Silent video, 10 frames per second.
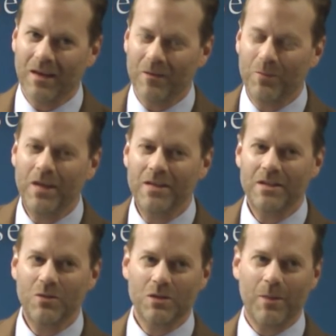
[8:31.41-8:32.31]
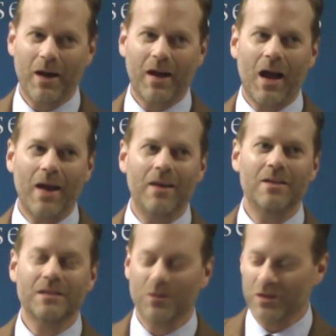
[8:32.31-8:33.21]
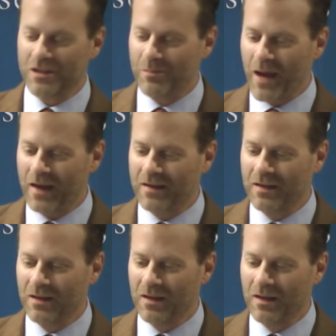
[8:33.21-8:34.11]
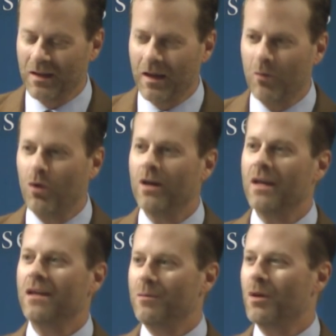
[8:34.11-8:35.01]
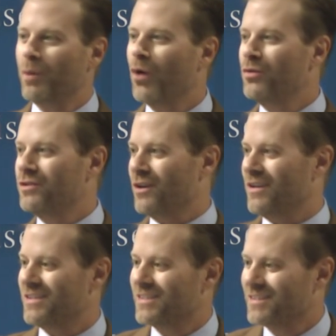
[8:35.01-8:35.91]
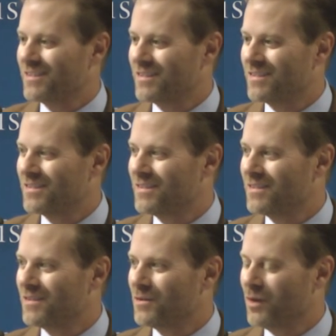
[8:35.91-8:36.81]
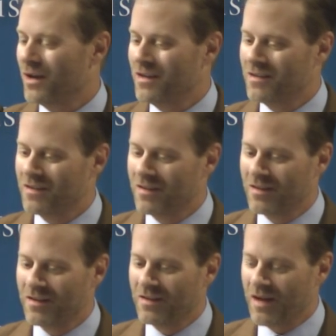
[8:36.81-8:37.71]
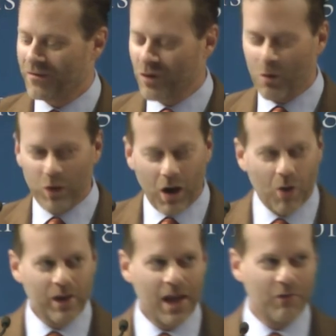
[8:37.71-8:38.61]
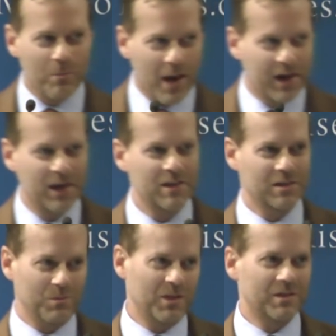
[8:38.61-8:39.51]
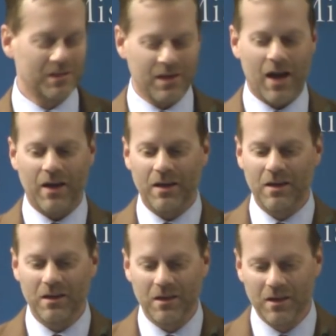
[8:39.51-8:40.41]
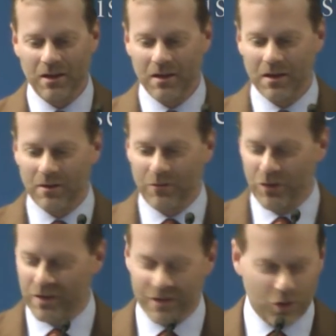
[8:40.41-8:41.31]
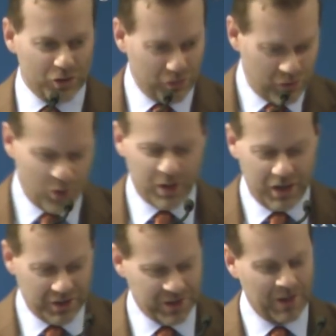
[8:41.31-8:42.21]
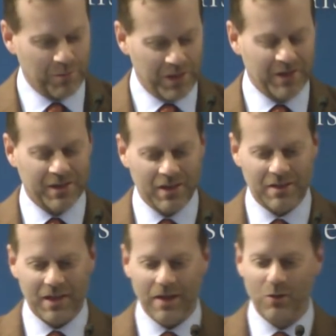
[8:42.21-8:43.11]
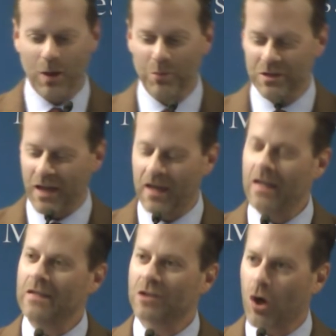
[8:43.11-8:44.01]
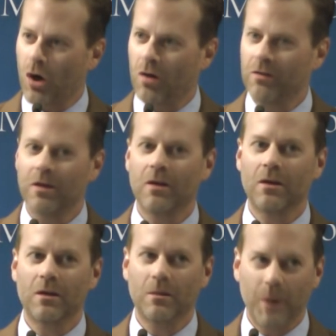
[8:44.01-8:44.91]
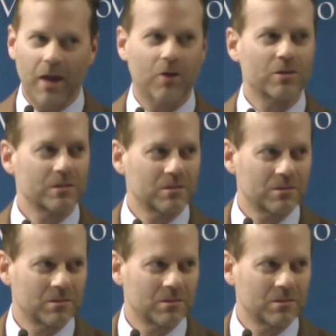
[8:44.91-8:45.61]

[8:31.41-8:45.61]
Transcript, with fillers: If PC was about kindness and respect, it wouldn't need to be imposed on us, right? After all, we already have a mechanism in society for the social cohesion that PC is said to represent. It's called manners.